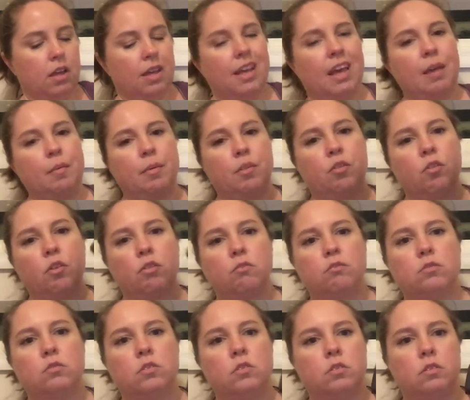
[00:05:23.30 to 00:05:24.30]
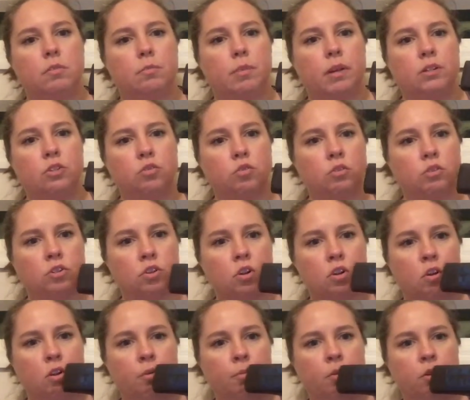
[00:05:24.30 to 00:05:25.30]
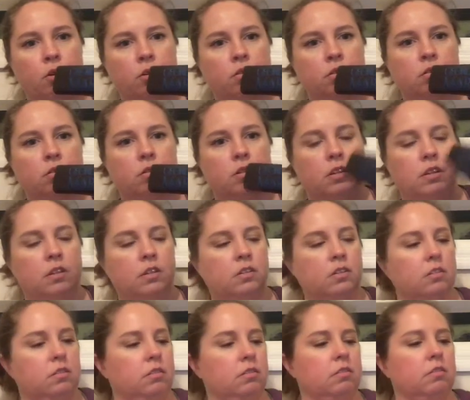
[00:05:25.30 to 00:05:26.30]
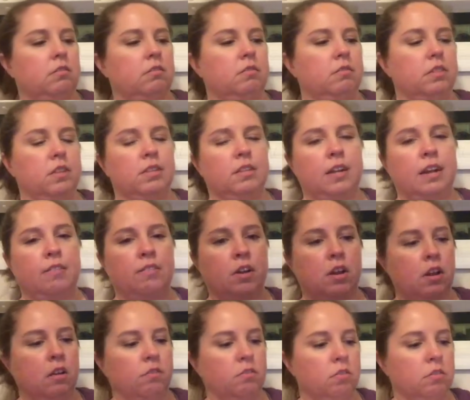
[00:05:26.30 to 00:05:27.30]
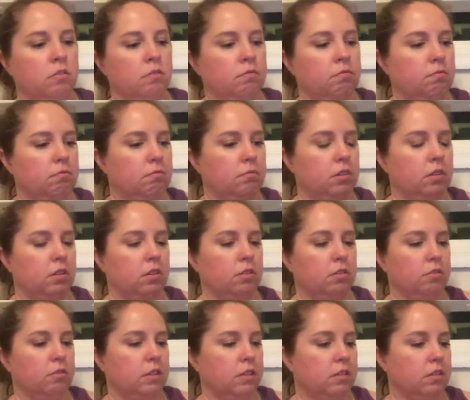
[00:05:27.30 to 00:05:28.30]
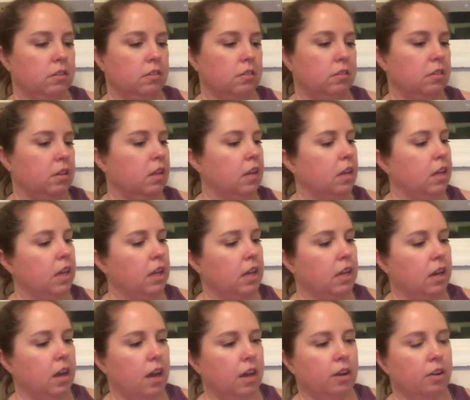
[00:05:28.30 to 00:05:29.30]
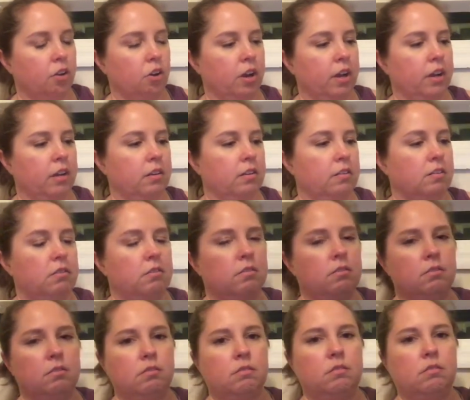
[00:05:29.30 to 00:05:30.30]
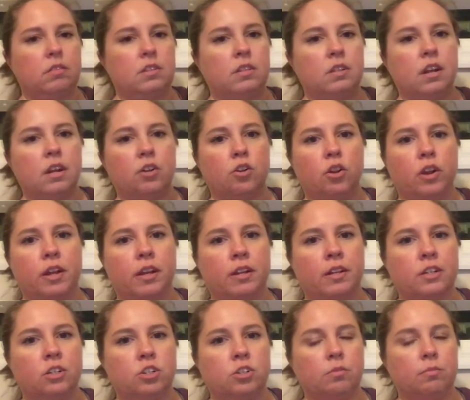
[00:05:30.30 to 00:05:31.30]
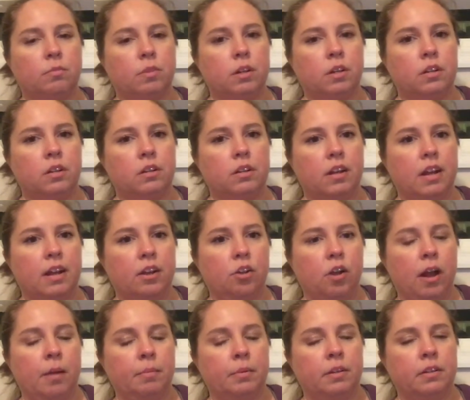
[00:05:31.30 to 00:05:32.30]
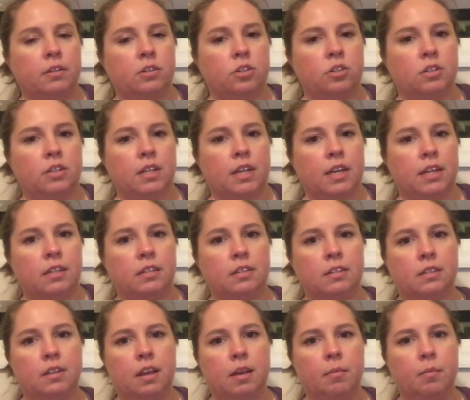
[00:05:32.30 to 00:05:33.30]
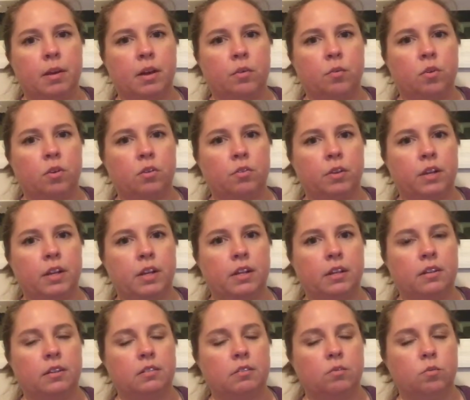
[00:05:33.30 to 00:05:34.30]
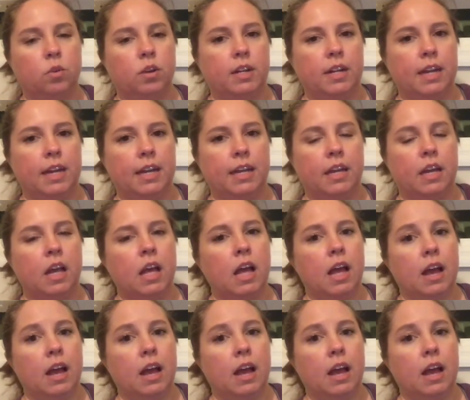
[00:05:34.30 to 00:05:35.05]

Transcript: Game of Thrones by George R.R. Martin. It doesn't have a cover. It's not in great condition, but I grabbed it just in case I might want to read it one day.